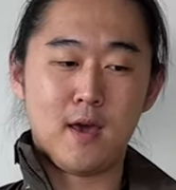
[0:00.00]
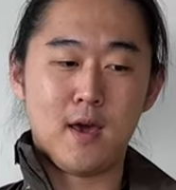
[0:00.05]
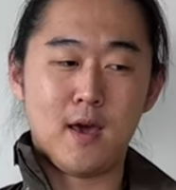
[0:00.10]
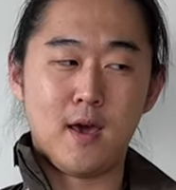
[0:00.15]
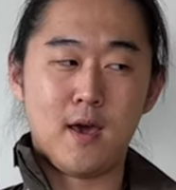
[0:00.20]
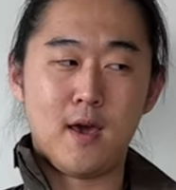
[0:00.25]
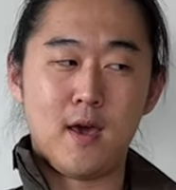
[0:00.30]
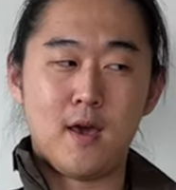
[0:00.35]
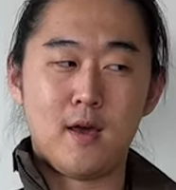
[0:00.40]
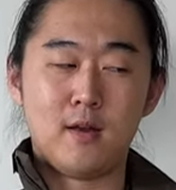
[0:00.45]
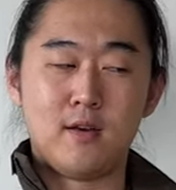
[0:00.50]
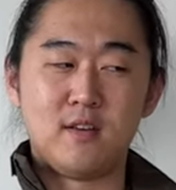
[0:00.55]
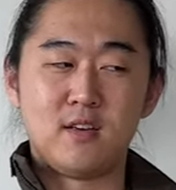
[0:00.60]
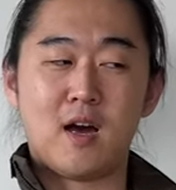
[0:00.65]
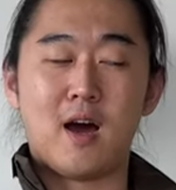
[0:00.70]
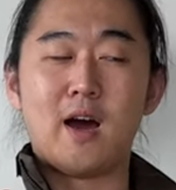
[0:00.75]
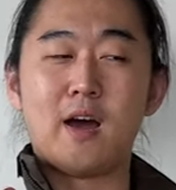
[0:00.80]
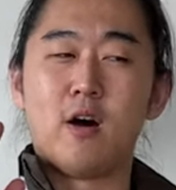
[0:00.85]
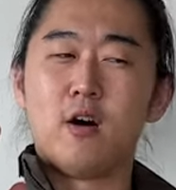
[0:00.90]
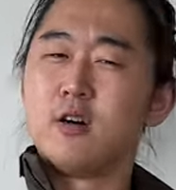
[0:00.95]

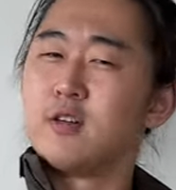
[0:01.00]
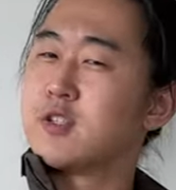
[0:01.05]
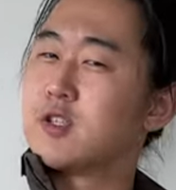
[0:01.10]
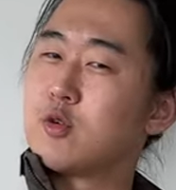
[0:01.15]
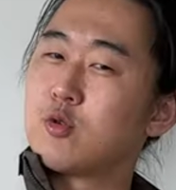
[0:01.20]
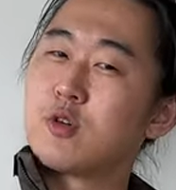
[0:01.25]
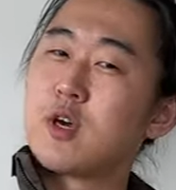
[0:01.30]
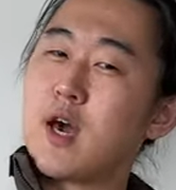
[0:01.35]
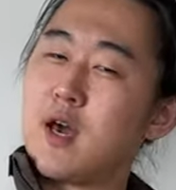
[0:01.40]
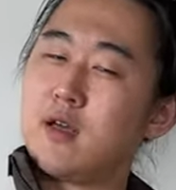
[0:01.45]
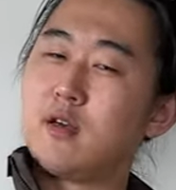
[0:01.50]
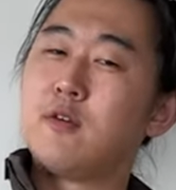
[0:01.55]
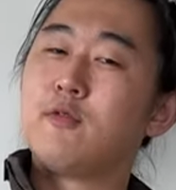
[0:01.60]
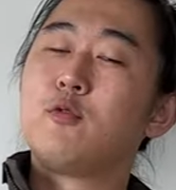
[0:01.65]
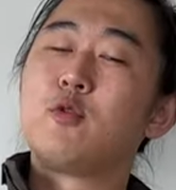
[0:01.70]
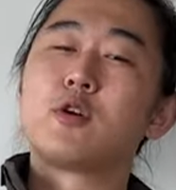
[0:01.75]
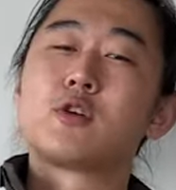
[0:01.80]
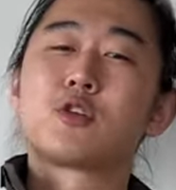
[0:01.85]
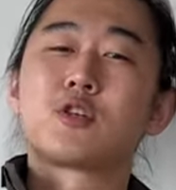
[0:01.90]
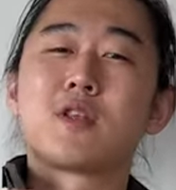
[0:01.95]
And I also kind of
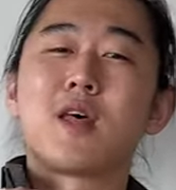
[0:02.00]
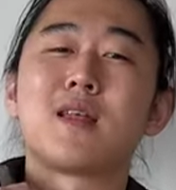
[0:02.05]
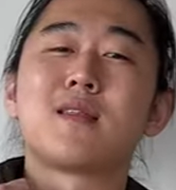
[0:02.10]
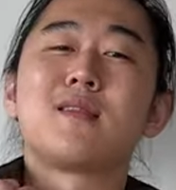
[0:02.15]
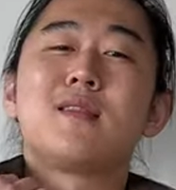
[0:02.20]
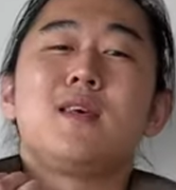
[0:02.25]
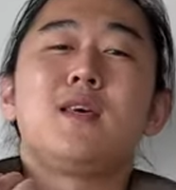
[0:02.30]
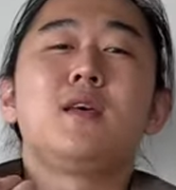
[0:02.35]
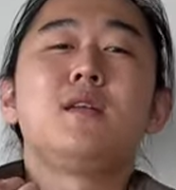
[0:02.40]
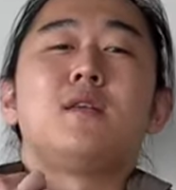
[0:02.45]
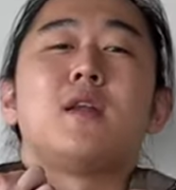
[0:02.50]
wish that the